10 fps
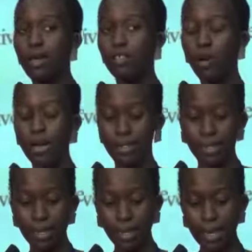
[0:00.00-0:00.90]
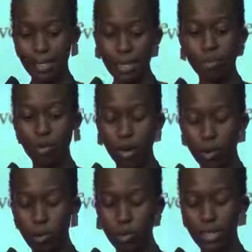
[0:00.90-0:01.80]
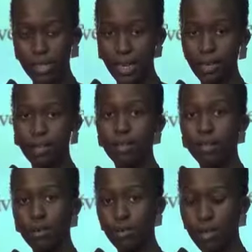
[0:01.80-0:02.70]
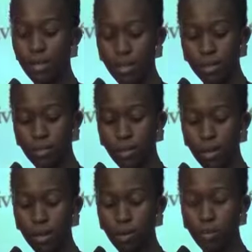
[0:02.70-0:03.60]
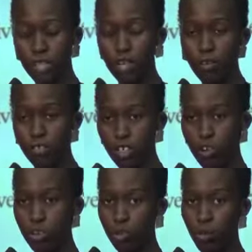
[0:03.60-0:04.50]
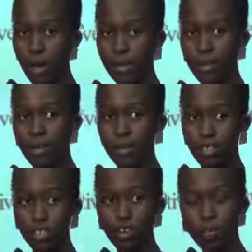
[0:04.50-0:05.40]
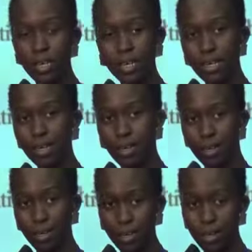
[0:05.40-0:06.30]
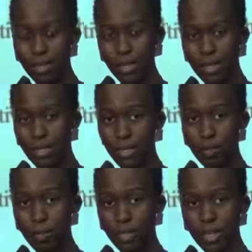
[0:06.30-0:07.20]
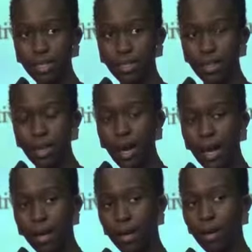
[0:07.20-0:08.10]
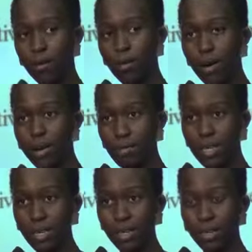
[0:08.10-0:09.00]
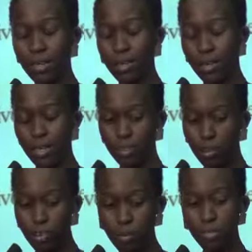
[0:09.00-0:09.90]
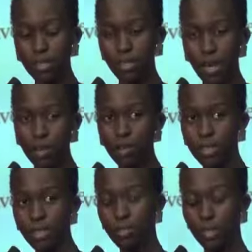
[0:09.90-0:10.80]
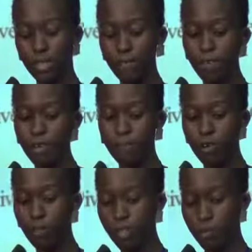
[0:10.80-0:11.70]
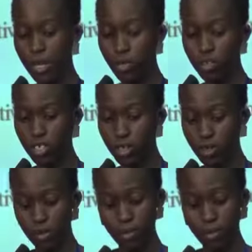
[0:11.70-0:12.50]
So I standardized them to a common scale with a common scale of 0 to 1. 0 meaning that's the least importance. 1 meaning it contributes a lot to the survival of the pathogen.